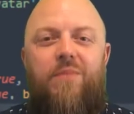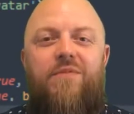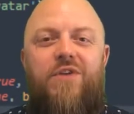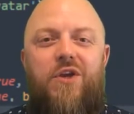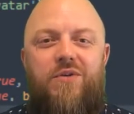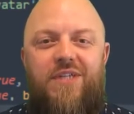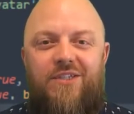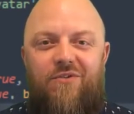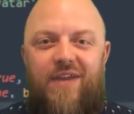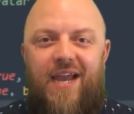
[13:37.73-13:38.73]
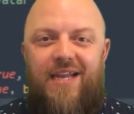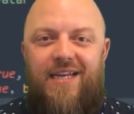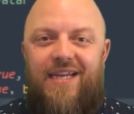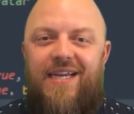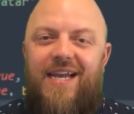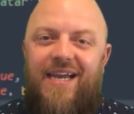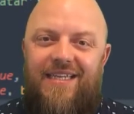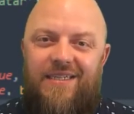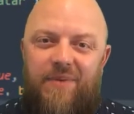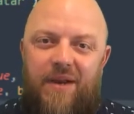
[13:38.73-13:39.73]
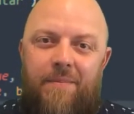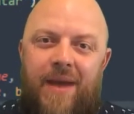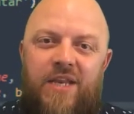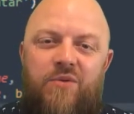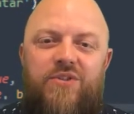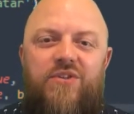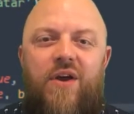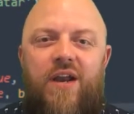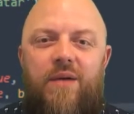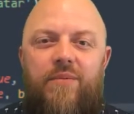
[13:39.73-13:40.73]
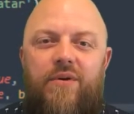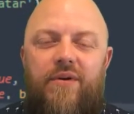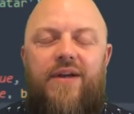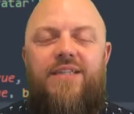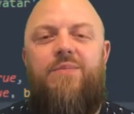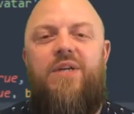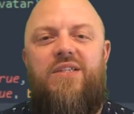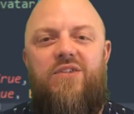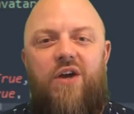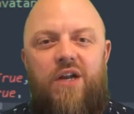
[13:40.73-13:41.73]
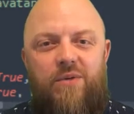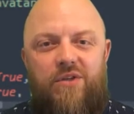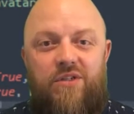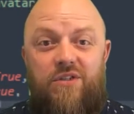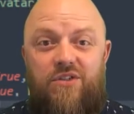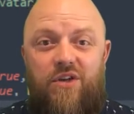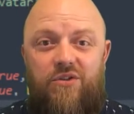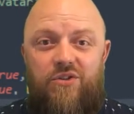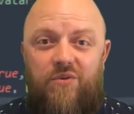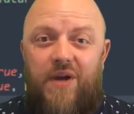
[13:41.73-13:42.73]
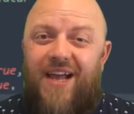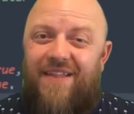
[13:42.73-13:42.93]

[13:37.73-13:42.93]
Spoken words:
user has created it. Is it been a manual sign up or has it been a sign up using a social?